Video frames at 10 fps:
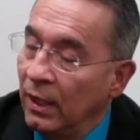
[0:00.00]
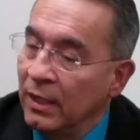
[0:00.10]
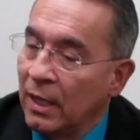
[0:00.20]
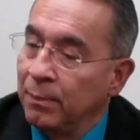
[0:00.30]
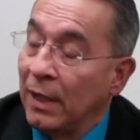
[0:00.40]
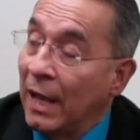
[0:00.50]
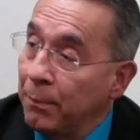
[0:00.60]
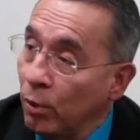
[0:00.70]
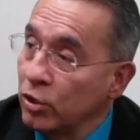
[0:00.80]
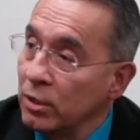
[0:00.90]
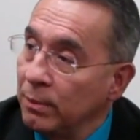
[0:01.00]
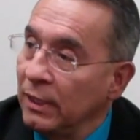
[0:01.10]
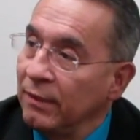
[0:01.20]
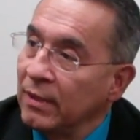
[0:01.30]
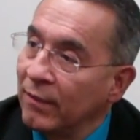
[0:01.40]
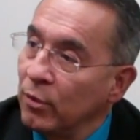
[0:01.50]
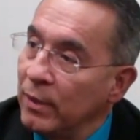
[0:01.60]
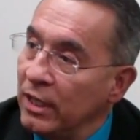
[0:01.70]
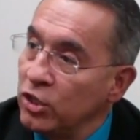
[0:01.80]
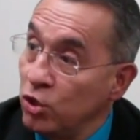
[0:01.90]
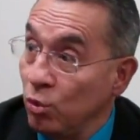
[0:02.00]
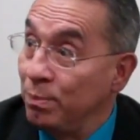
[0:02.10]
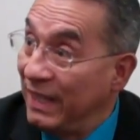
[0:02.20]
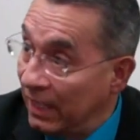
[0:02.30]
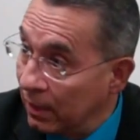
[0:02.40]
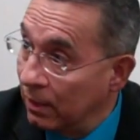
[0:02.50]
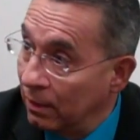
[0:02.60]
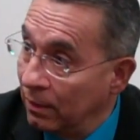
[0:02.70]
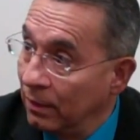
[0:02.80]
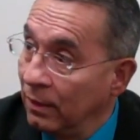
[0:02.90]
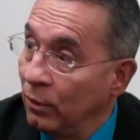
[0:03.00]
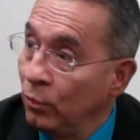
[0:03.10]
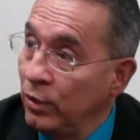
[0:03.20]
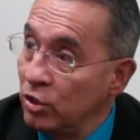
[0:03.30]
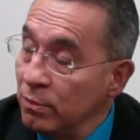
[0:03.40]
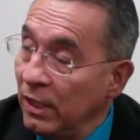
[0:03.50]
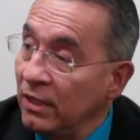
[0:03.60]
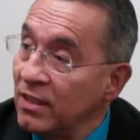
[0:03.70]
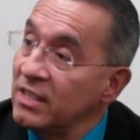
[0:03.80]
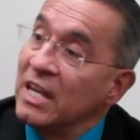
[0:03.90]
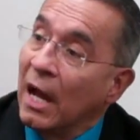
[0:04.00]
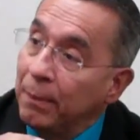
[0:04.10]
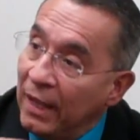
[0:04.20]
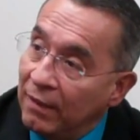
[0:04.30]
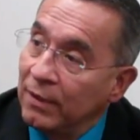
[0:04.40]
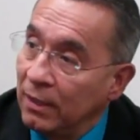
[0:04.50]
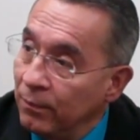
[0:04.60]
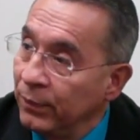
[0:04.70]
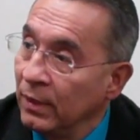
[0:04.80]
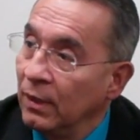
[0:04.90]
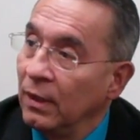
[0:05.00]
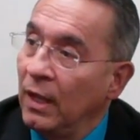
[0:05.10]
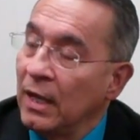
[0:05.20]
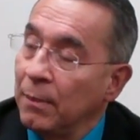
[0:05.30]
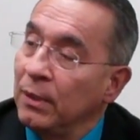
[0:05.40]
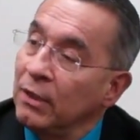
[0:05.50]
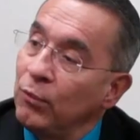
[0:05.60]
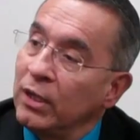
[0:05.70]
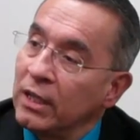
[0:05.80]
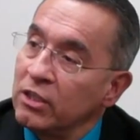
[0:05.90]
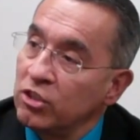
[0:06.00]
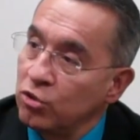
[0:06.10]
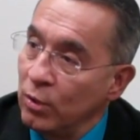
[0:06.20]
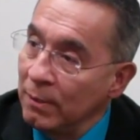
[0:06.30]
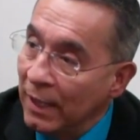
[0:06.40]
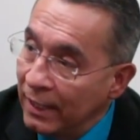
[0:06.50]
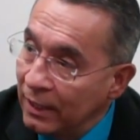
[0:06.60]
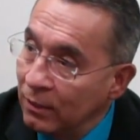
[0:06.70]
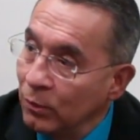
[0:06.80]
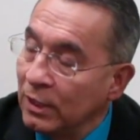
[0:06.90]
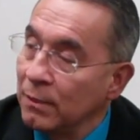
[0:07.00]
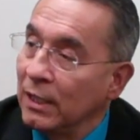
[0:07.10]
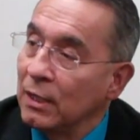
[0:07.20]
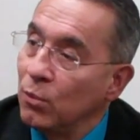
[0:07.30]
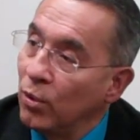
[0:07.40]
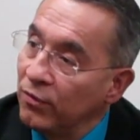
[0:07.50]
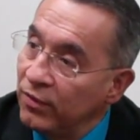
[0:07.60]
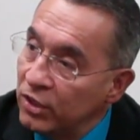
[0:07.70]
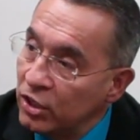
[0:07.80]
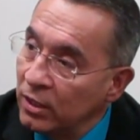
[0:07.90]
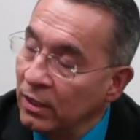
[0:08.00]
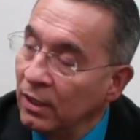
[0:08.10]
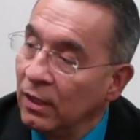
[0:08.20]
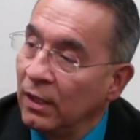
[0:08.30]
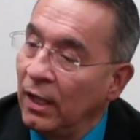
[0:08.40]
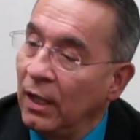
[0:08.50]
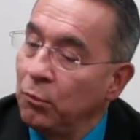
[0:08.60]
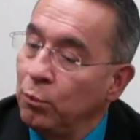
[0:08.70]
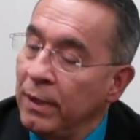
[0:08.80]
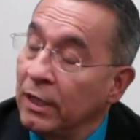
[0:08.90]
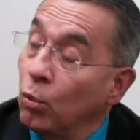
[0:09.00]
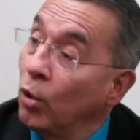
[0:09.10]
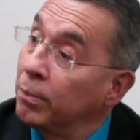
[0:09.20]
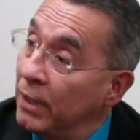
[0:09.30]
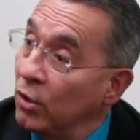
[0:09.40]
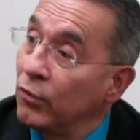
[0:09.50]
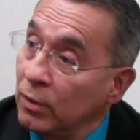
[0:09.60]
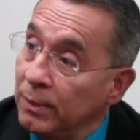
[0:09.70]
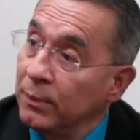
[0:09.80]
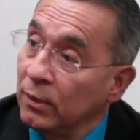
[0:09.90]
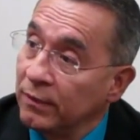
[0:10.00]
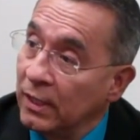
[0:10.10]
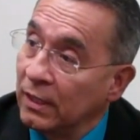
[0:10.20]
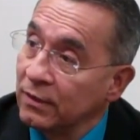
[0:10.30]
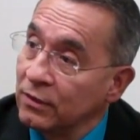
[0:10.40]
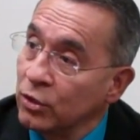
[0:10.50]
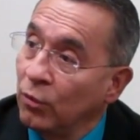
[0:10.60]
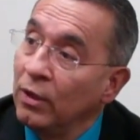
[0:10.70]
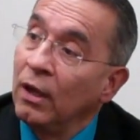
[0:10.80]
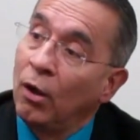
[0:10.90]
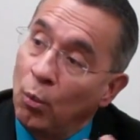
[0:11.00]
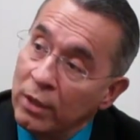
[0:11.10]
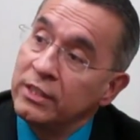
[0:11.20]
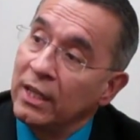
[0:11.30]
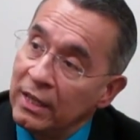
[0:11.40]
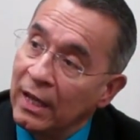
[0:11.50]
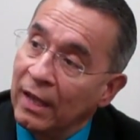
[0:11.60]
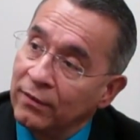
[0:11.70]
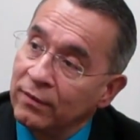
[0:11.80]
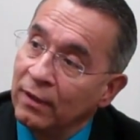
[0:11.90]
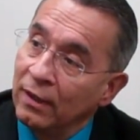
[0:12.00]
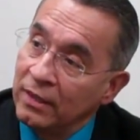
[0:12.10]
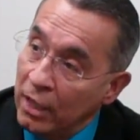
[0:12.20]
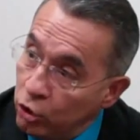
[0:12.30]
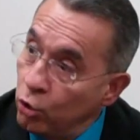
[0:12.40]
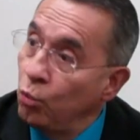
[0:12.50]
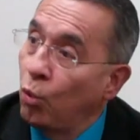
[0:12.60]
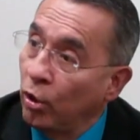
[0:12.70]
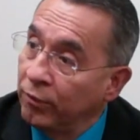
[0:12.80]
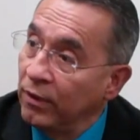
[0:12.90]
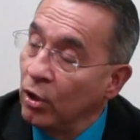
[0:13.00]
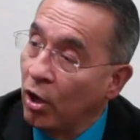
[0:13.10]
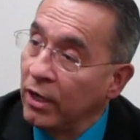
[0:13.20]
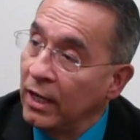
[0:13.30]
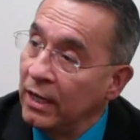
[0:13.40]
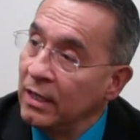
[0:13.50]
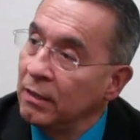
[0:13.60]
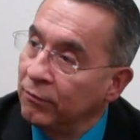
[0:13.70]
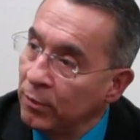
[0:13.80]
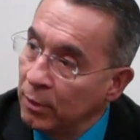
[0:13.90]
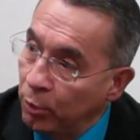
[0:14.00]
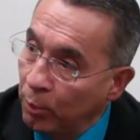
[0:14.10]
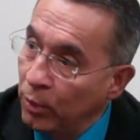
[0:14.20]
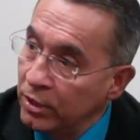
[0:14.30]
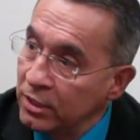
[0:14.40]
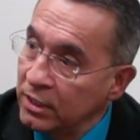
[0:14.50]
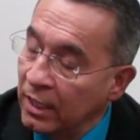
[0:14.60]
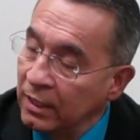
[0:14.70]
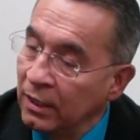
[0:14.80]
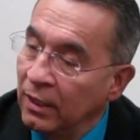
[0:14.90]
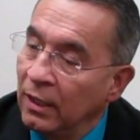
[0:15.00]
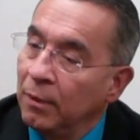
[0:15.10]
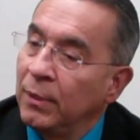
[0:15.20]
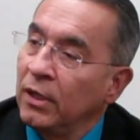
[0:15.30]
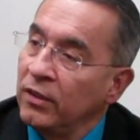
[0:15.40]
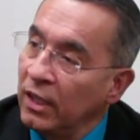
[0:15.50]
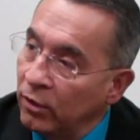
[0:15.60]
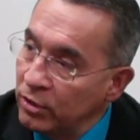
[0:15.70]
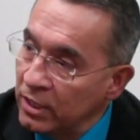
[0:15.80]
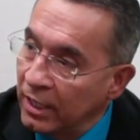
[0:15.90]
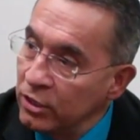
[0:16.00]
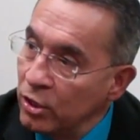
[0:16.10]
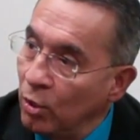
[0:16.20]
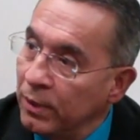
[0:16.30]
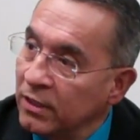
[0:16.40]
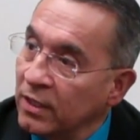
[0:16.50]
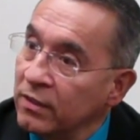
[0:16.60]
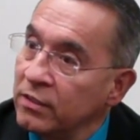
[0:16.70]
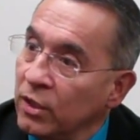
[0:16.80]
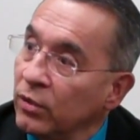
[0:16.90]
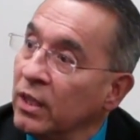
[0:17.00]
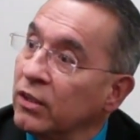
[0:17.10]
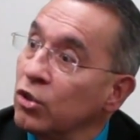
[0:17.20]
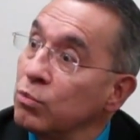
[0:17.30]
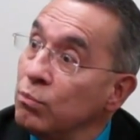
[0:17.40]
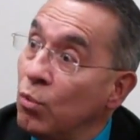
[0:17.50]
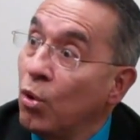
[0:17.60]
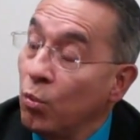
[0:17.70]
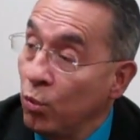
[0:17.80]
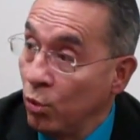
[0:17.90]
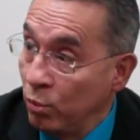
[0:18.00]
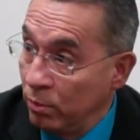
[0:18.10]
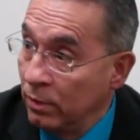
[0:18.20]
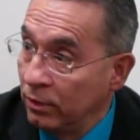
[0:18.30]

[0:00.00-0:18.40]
And I personally believe government is too big, which means it's top-heavy. And I believe we can streamline it, we can make it more efficient, and make it work better for the people of Texas. So on one side, yes, they do work very hard at it from the appropriation side, but on the other side, no, because I still think there's more room